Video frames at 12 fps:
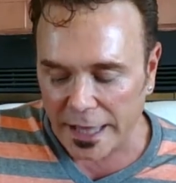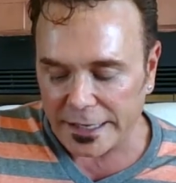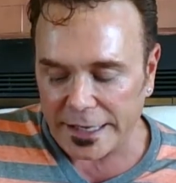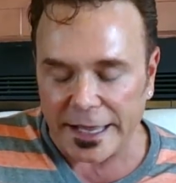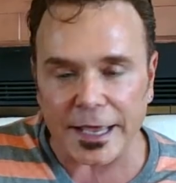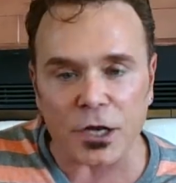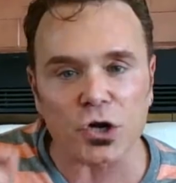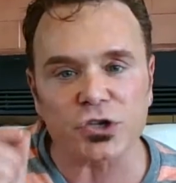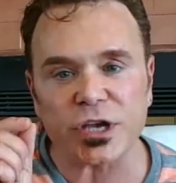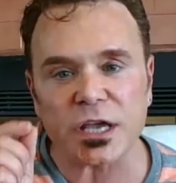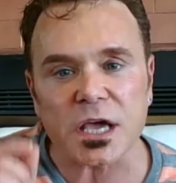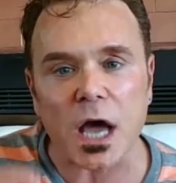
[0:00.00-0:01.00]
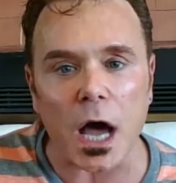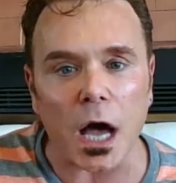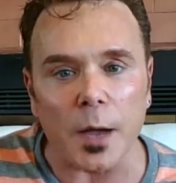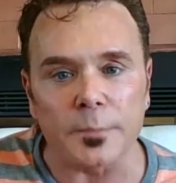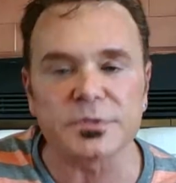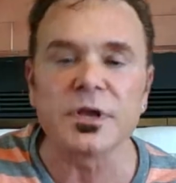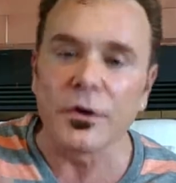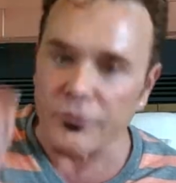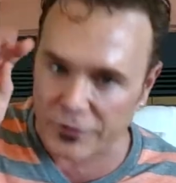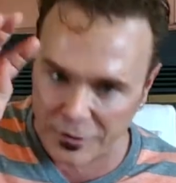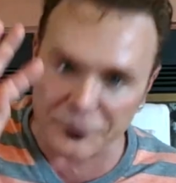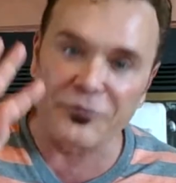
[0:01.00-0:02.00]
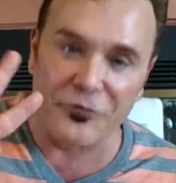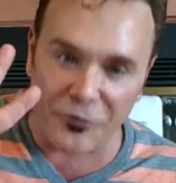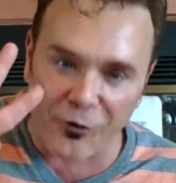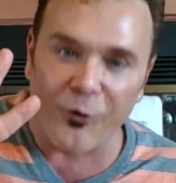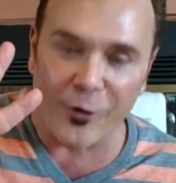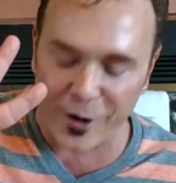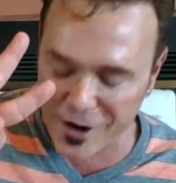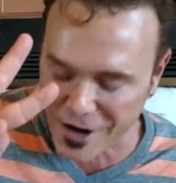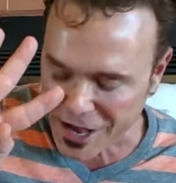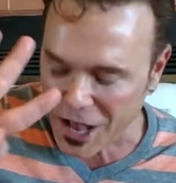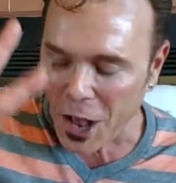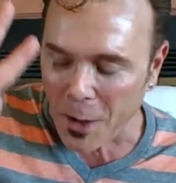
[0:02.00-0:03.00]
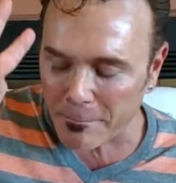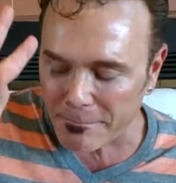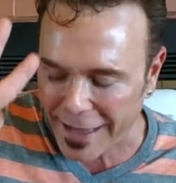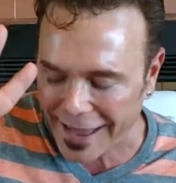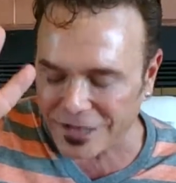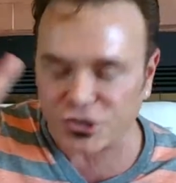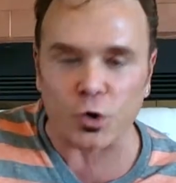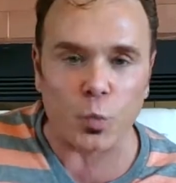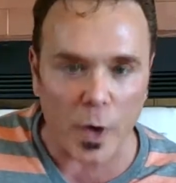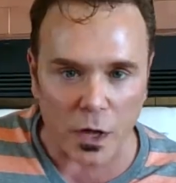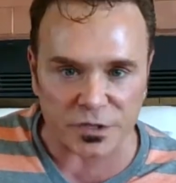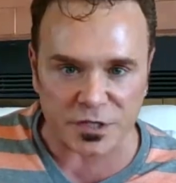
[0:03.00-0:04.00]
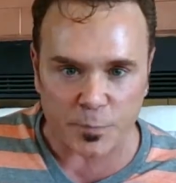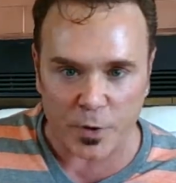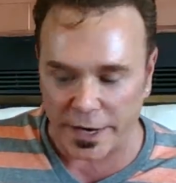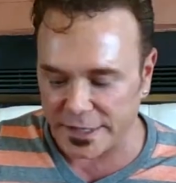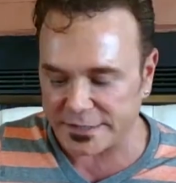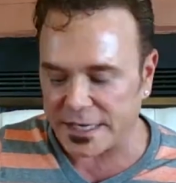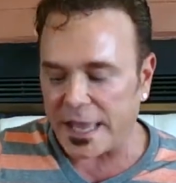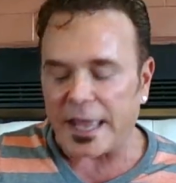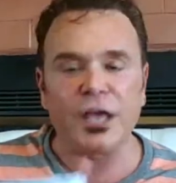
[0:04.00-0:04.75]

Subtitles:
And energy comes from 4 major well springs